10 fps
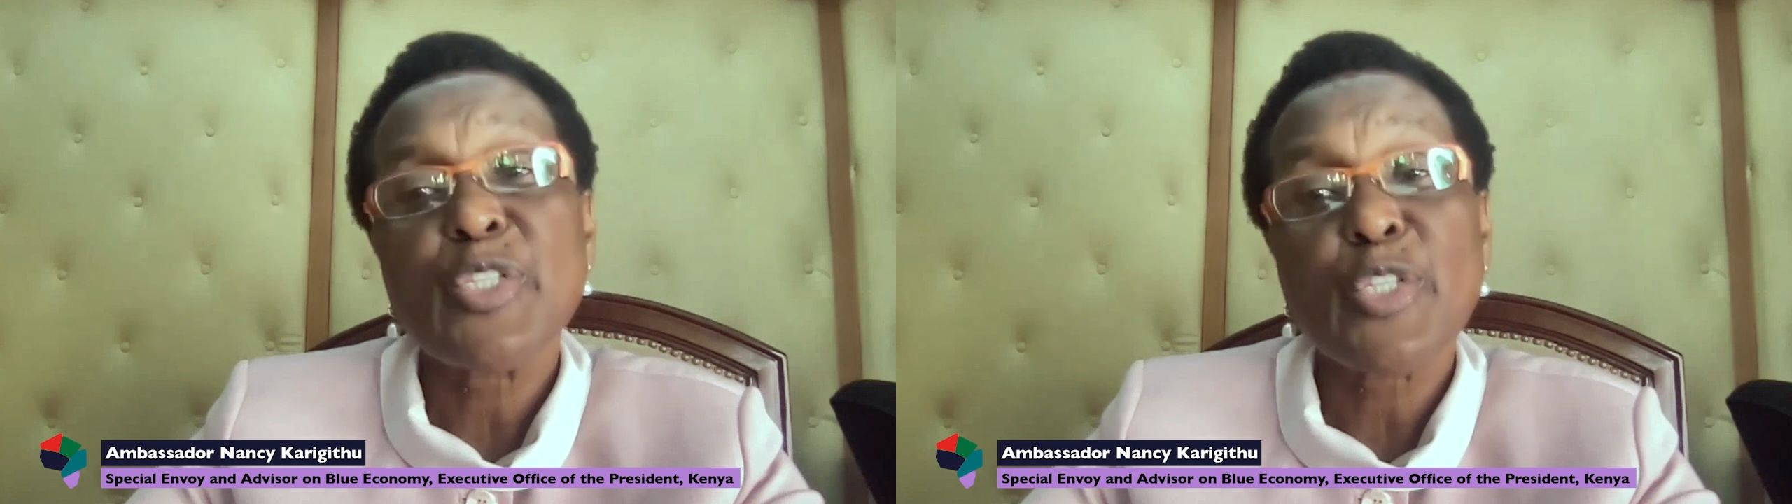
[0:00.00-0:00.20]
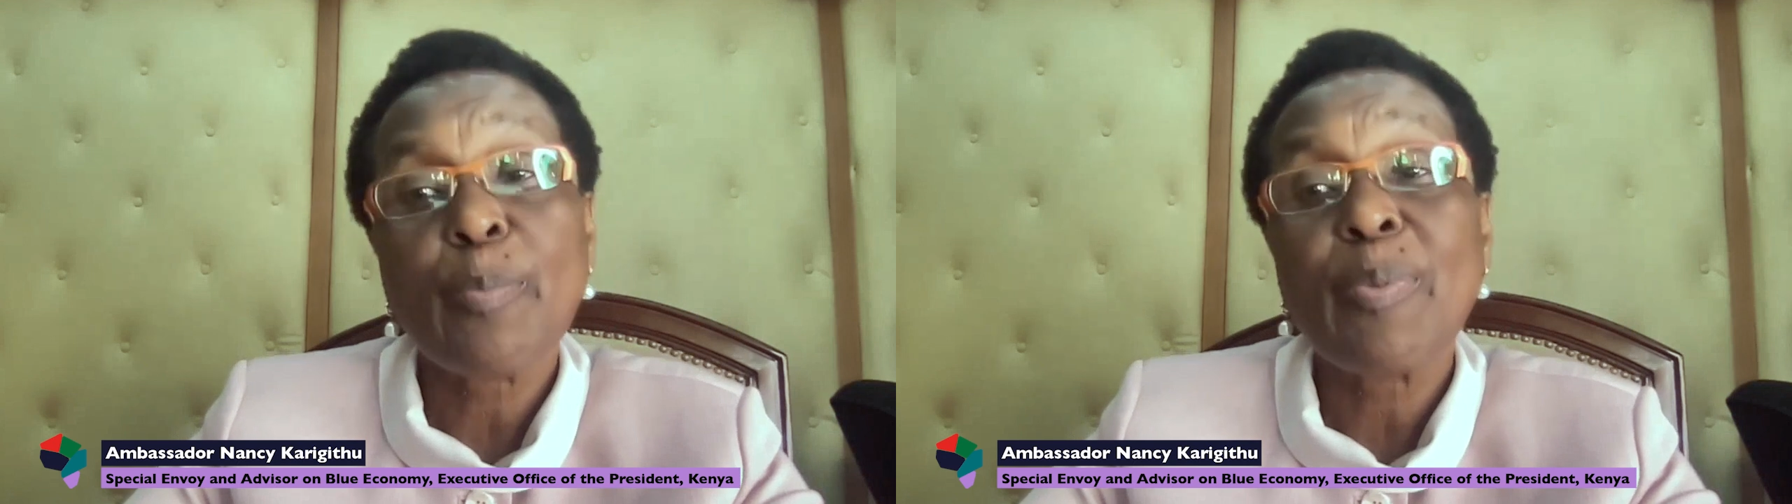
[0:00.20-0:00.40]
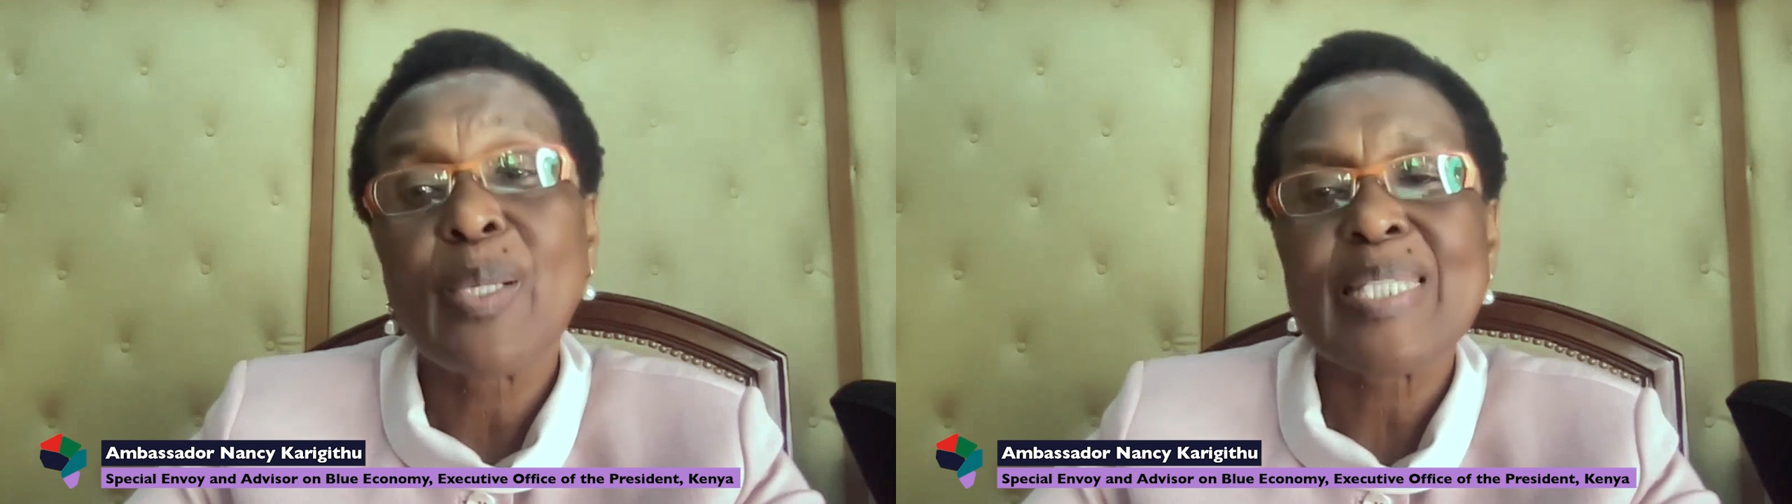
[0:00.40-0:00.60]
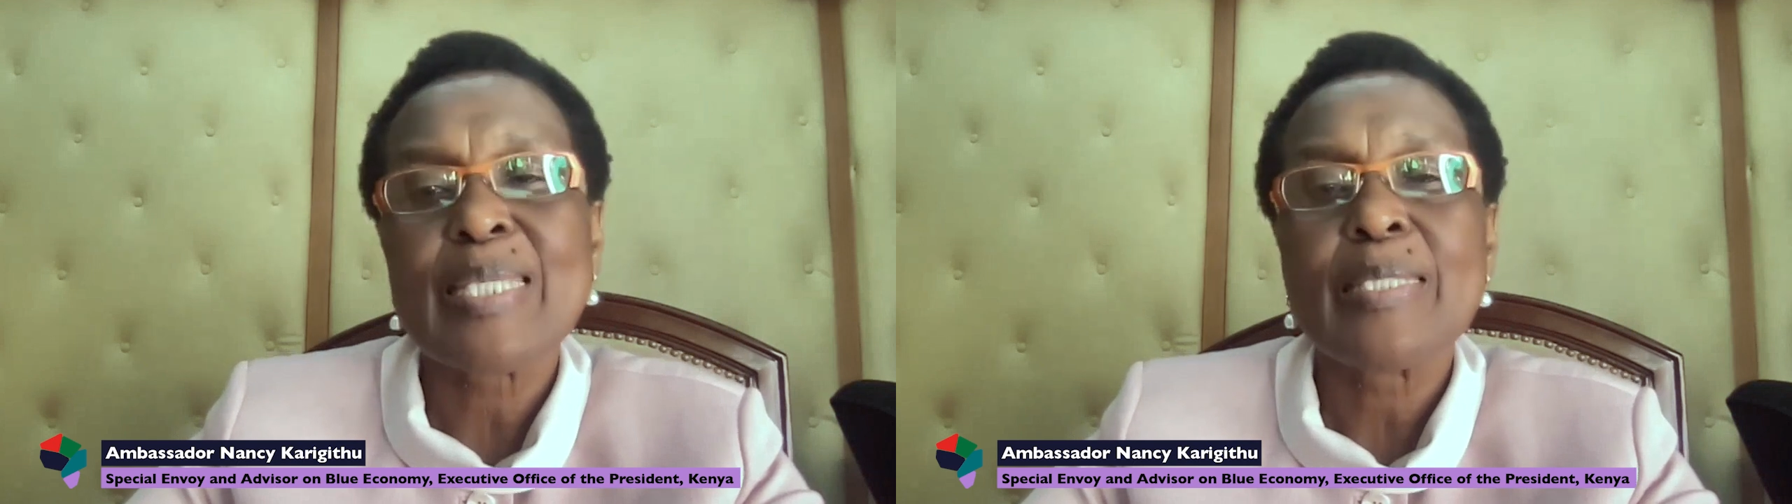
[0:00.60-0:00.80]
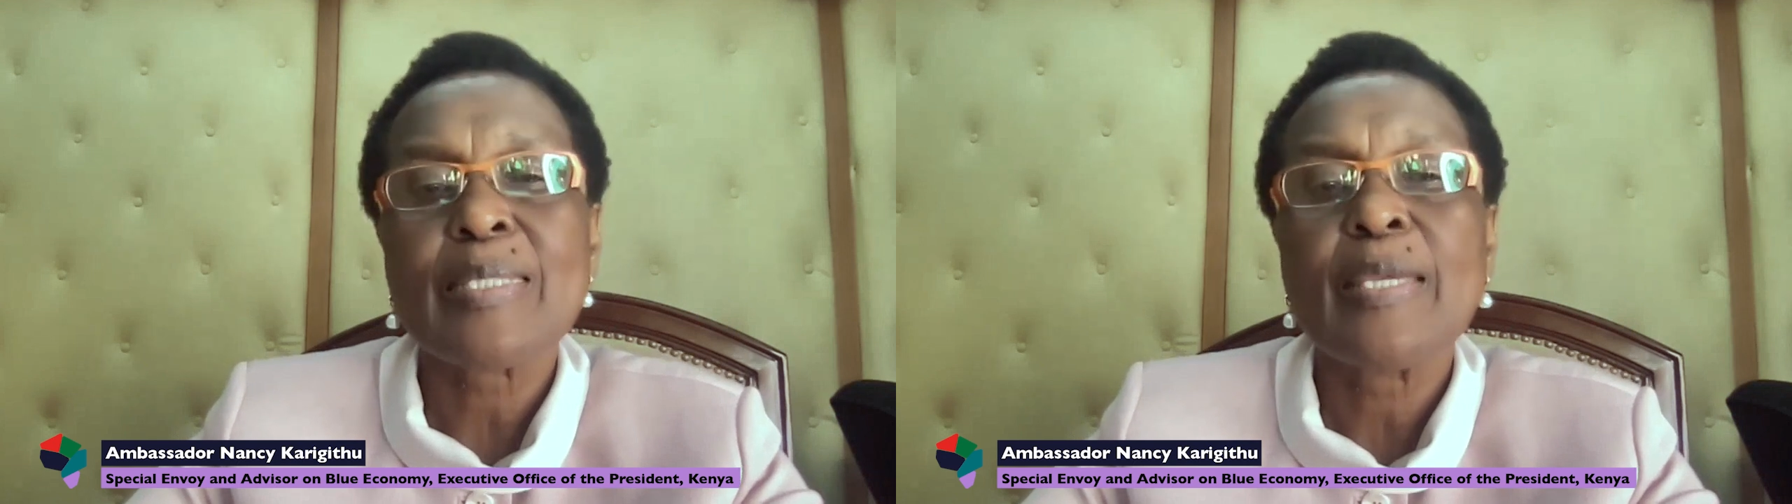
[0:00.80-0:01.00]
in job
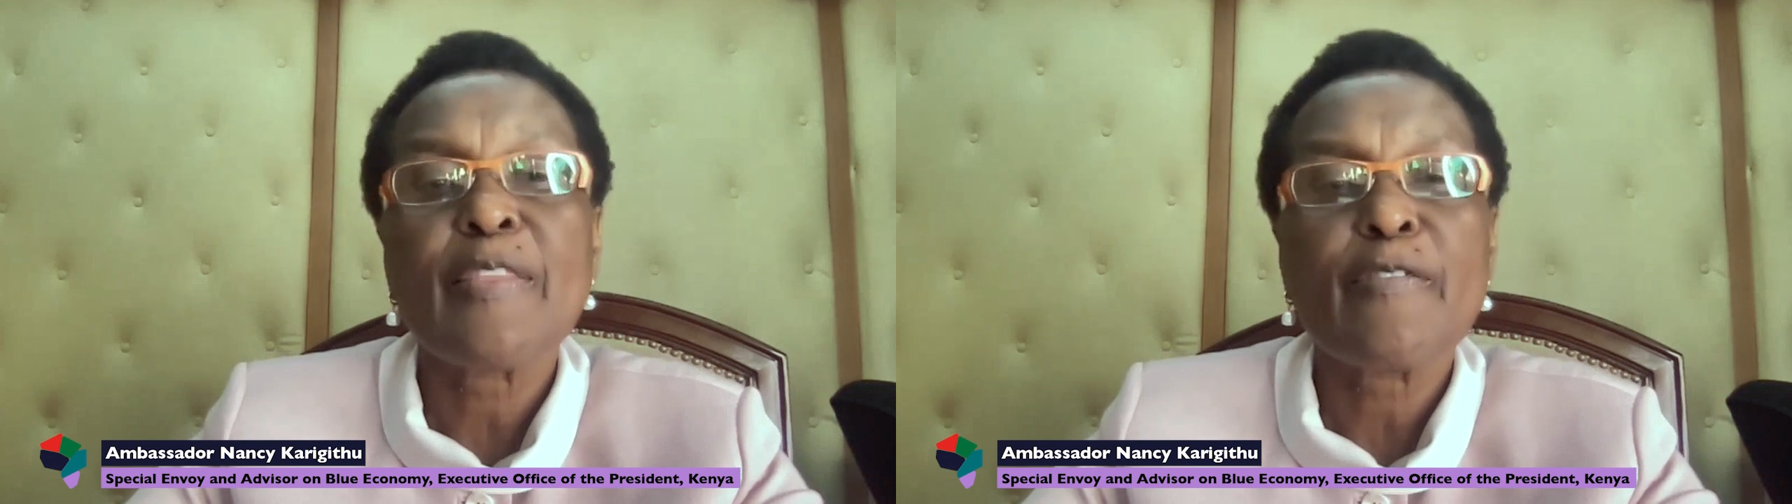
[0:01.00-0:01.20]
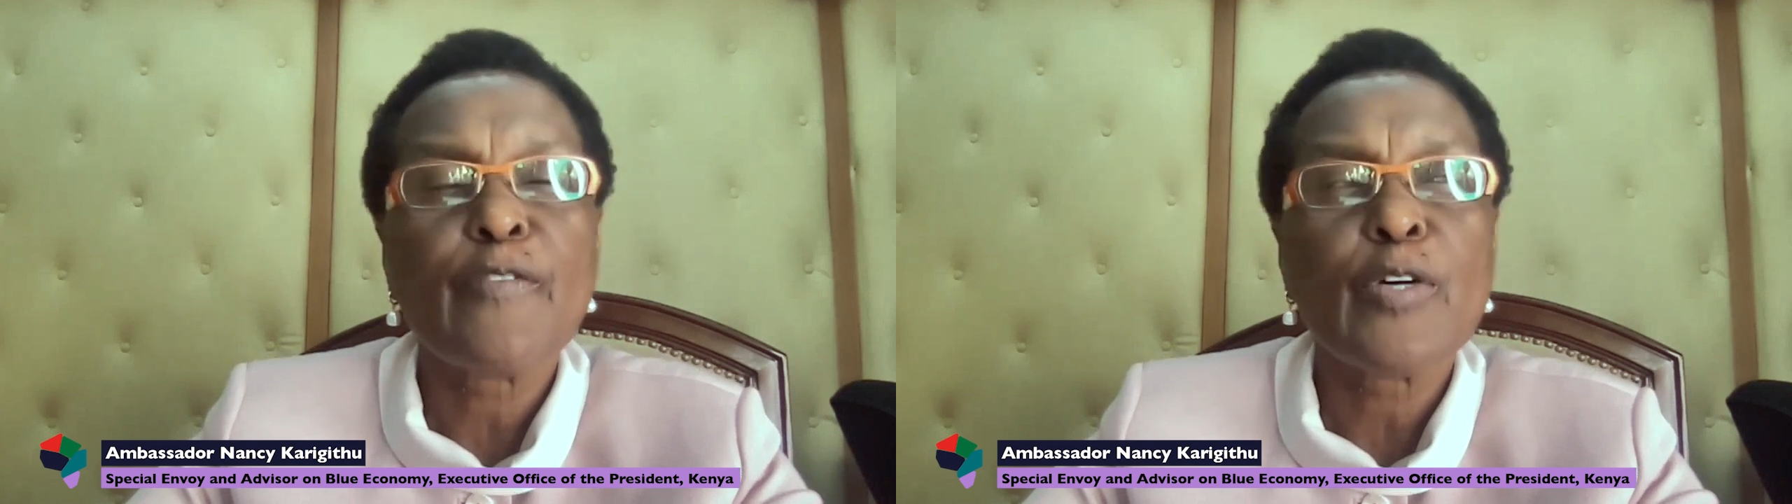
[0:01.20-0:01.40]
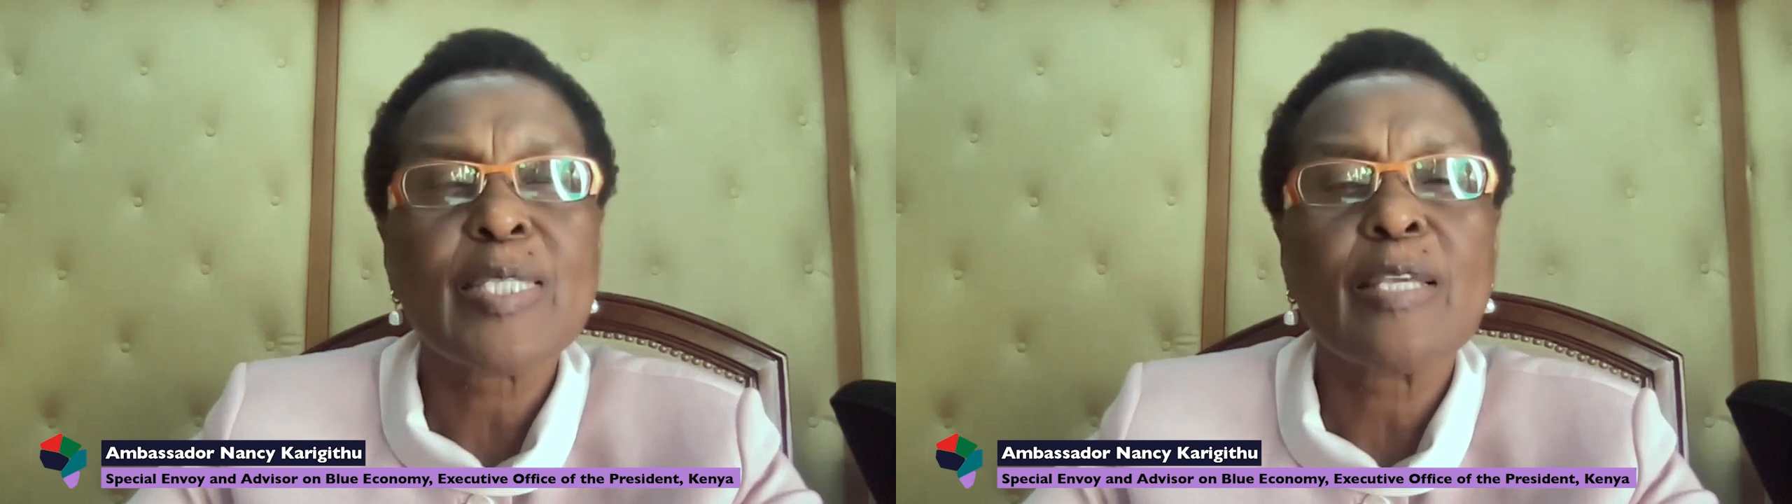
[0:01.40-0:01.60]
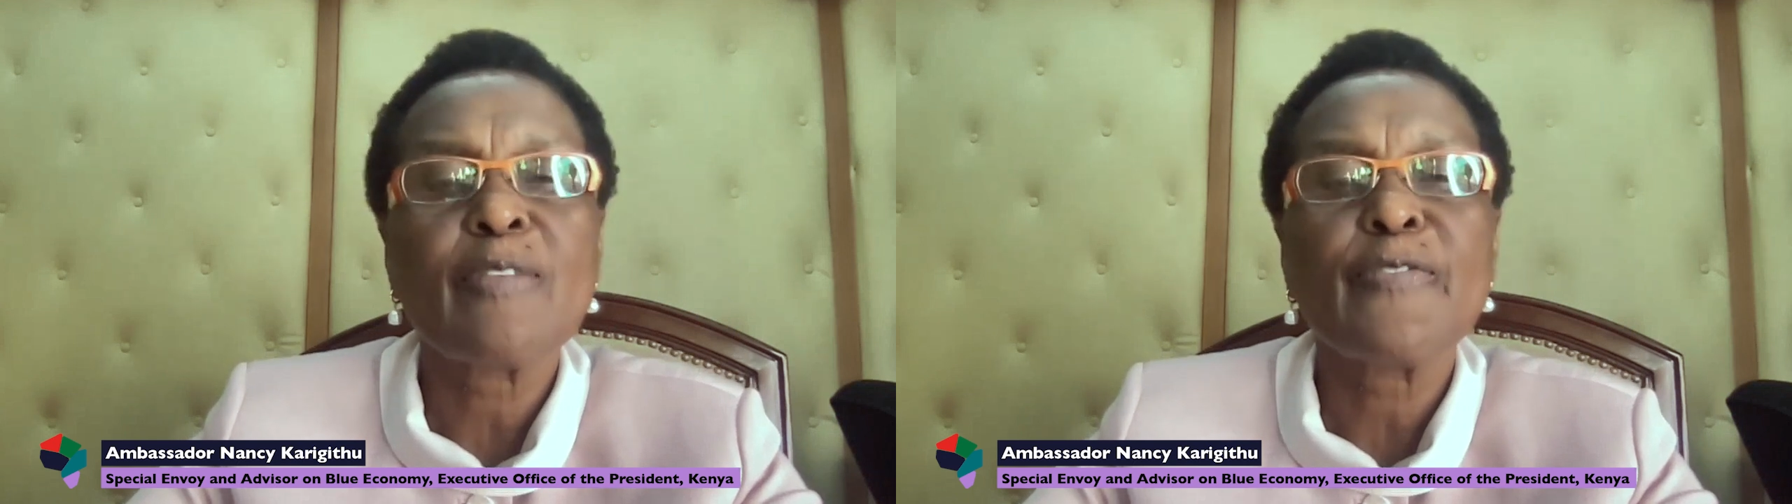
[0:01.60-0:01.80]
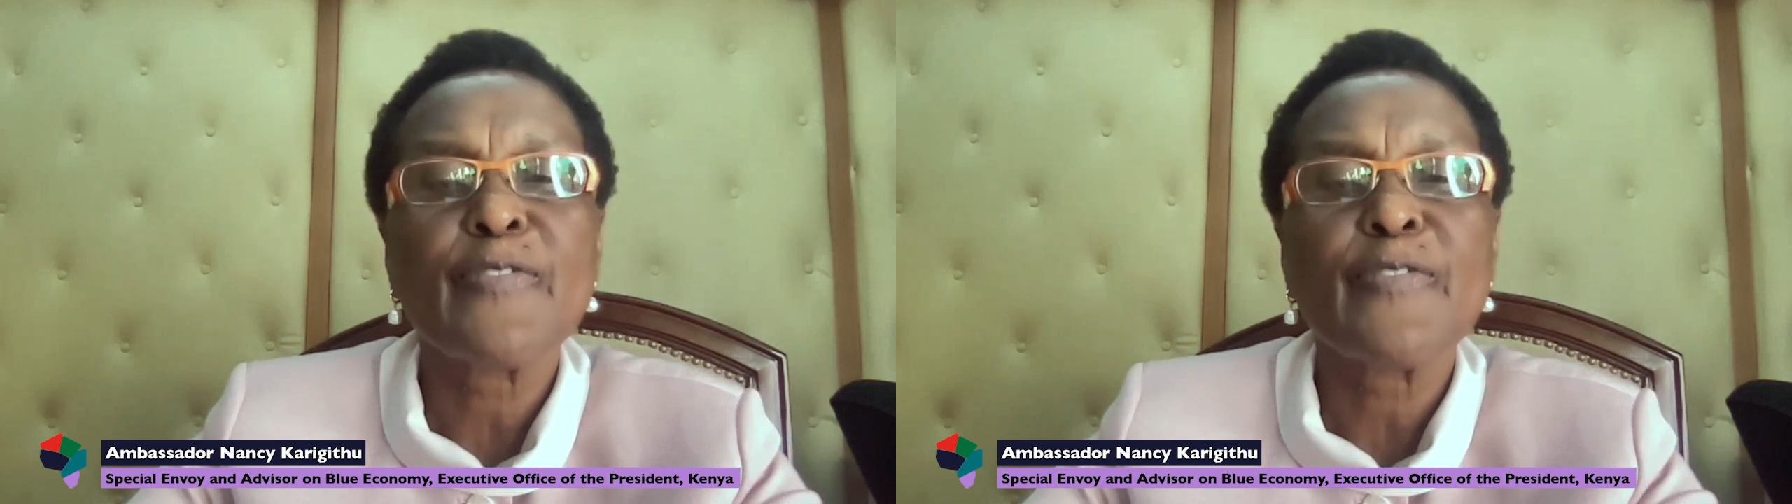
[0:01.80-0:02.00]
losses in the fossil